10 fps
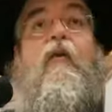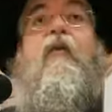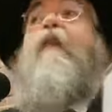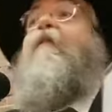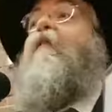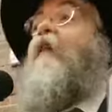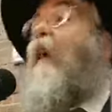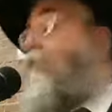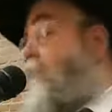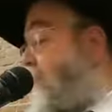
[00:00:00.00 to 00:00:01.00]
So let's sit
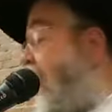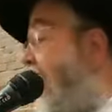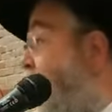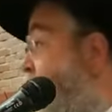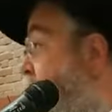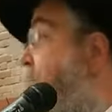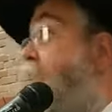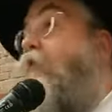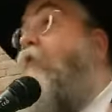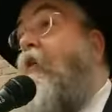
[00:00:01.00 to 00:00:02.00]
down now,
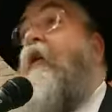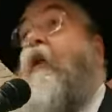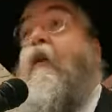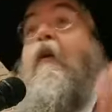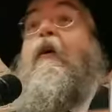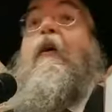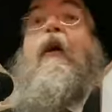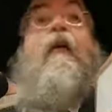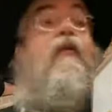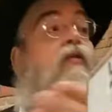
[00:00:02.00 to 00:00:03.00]
while sitting,
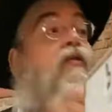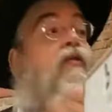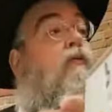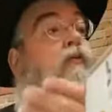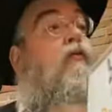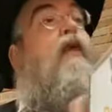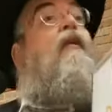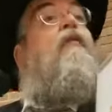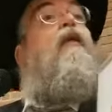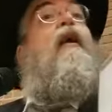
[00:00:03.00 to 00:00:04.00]
and let's see what
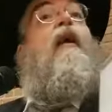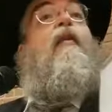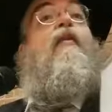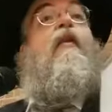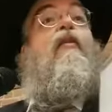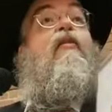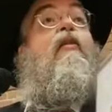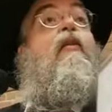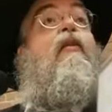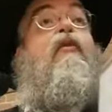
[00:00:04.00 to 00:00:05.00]
what is
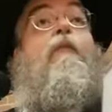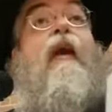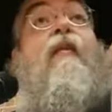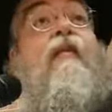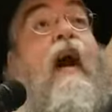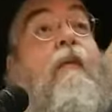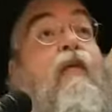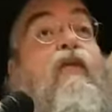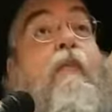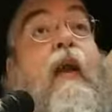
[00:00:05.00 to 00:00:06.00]
this Yud Beis
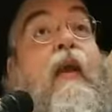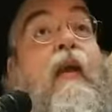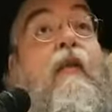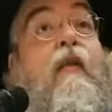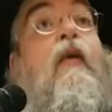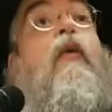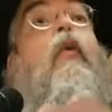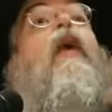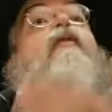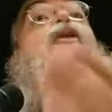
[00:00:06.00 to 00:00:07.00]
Tammuz farbrengen?
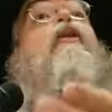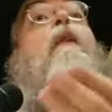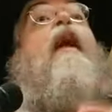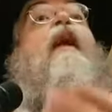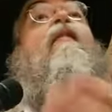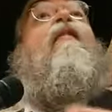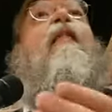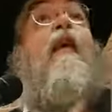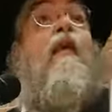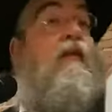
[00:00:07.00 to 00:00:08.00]
What's going to make it
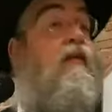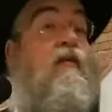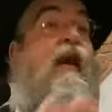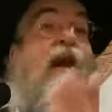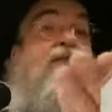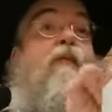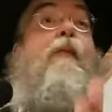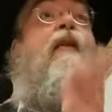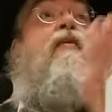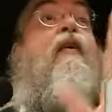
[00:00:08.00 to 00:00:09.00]
stick? Because I have a
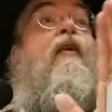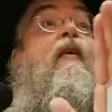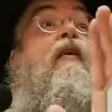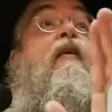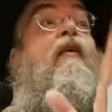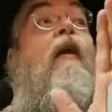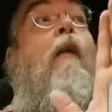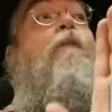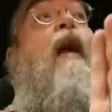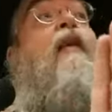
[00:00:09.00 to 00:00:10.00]
basic,
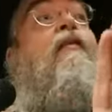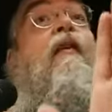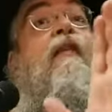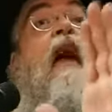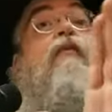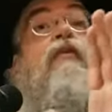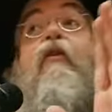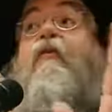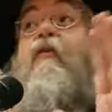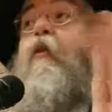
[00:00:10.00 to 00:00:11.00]
a basic down to
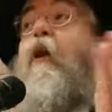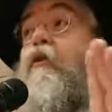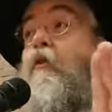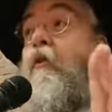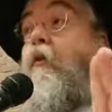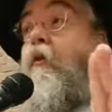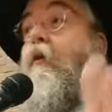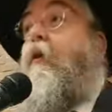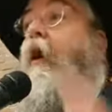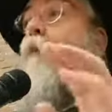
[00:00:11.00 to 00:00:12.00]
earth question
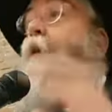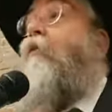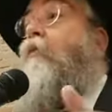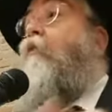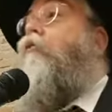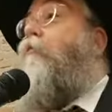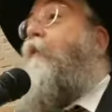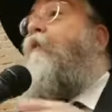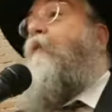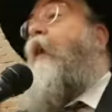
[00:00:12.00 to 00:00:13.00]
about this Yud
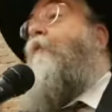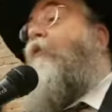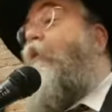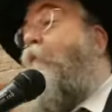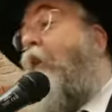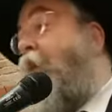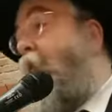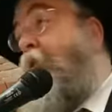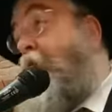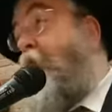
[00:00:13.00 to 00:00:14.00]
Beis Tammuz
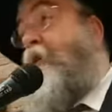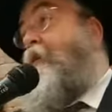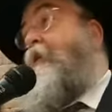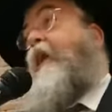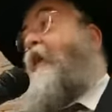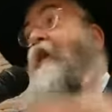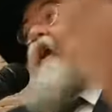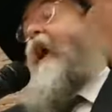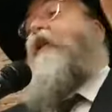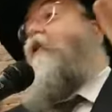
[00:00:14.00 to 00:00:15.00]
fabrengen and
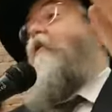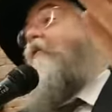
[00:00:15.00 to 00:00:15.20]
it actually